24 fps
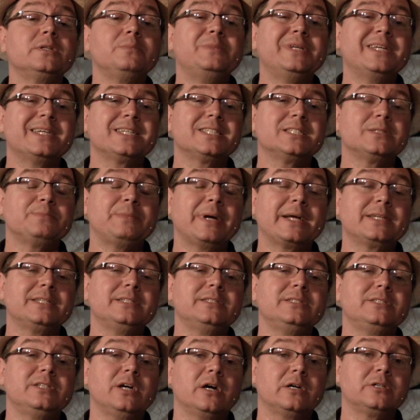to be
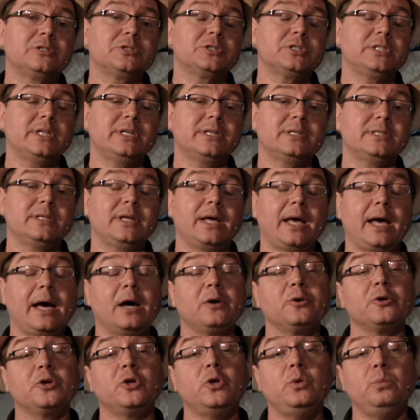expected to understand how
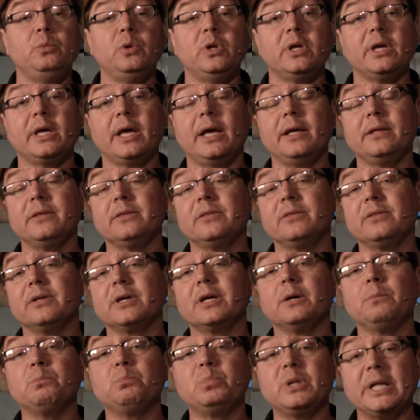to communicate the
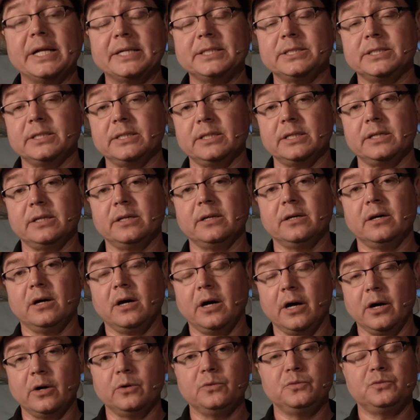complexity
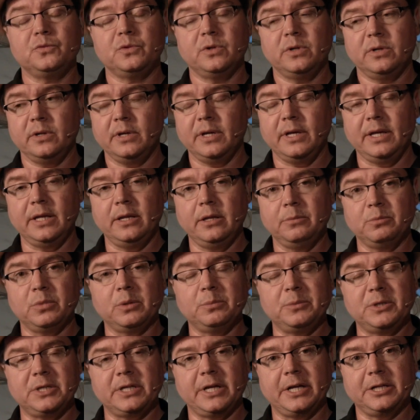of an
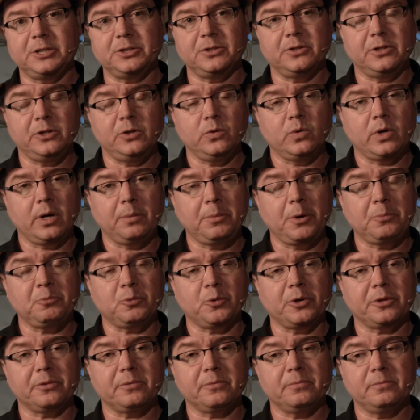implementation that you come up
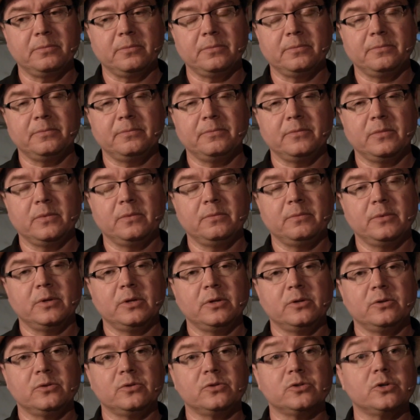with.
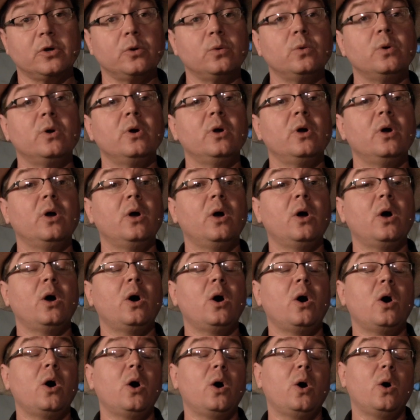So
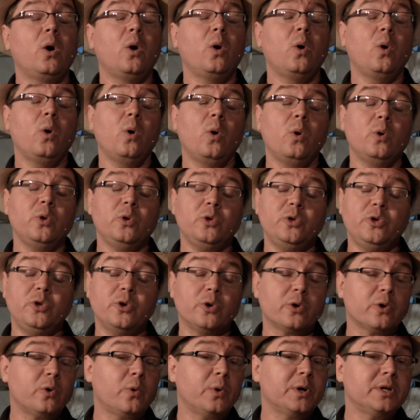
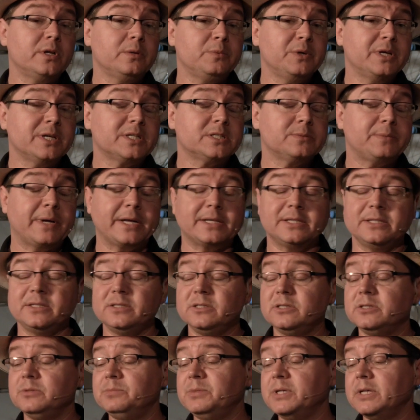you're going to be expected
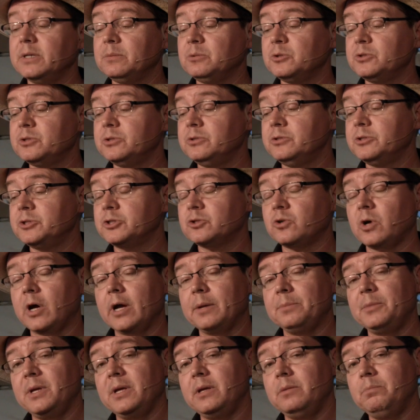to be able to
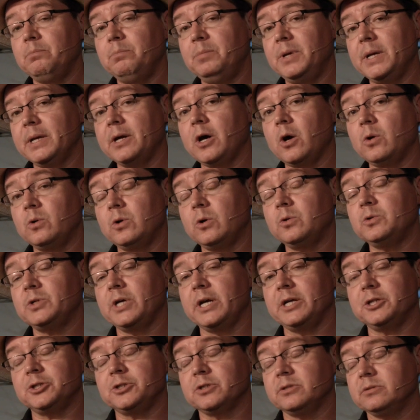describe in big O
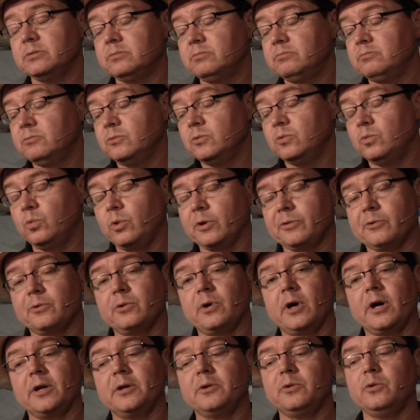notation whether or
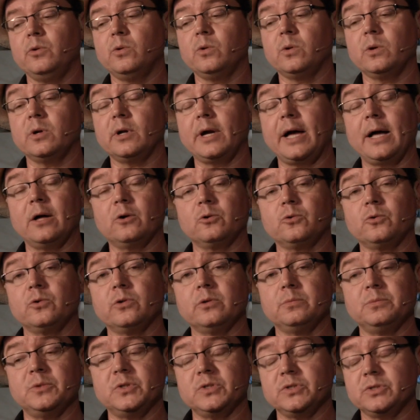not your
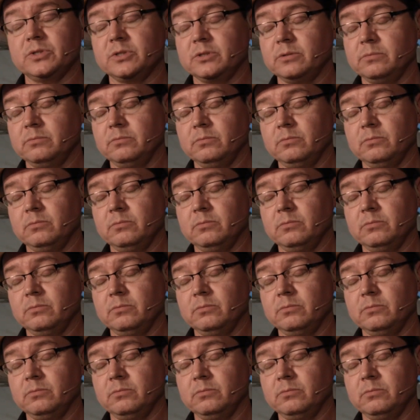algorithm is